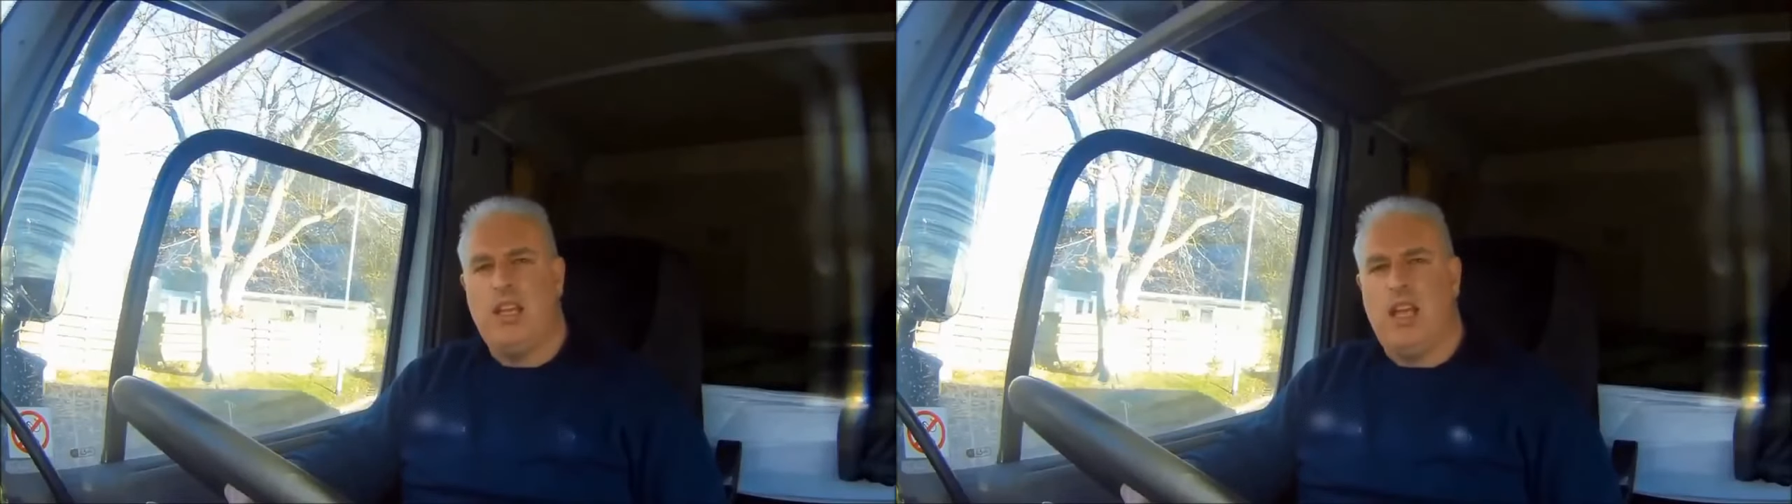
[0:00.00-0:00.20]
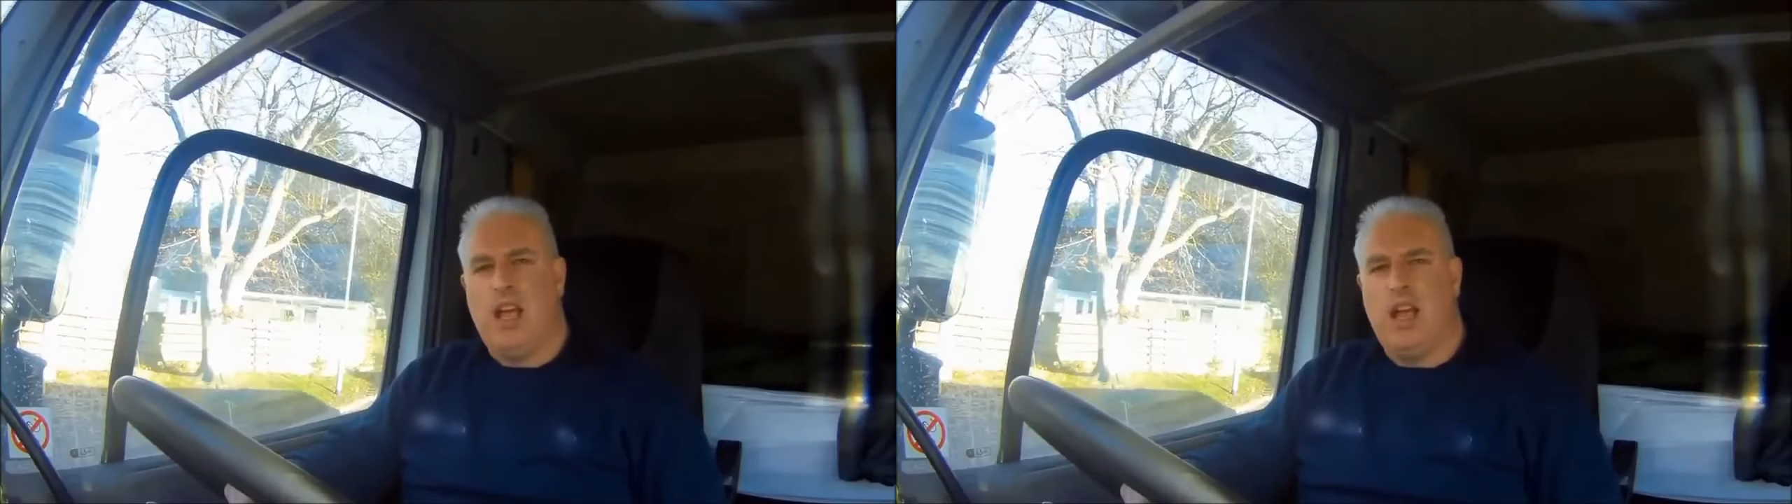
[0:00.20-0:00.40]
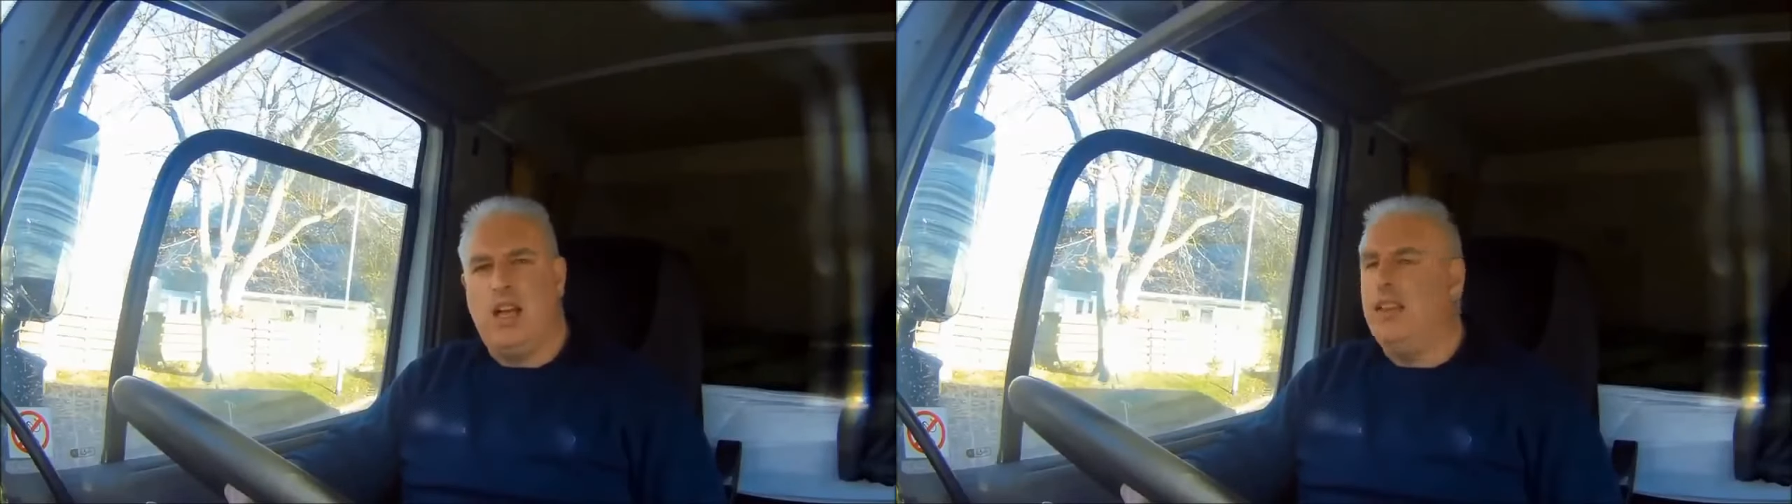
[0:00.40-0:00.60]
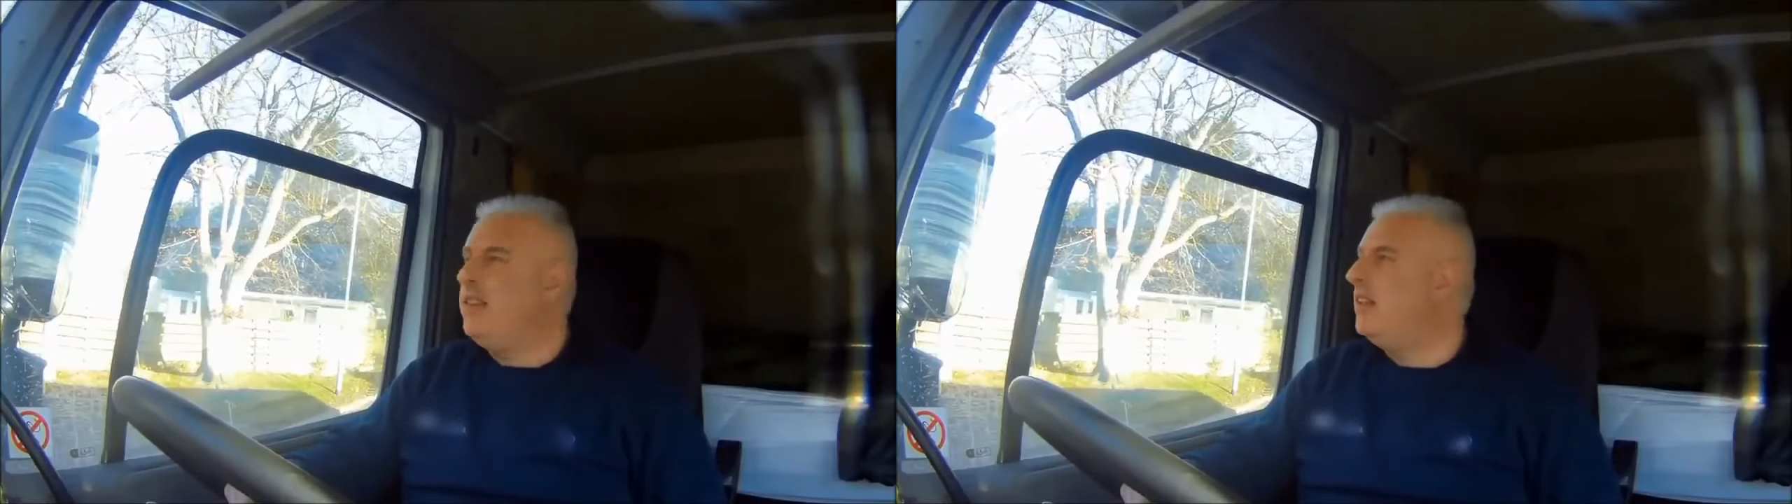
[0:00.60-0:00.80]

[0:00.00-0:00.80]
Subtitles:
at hand,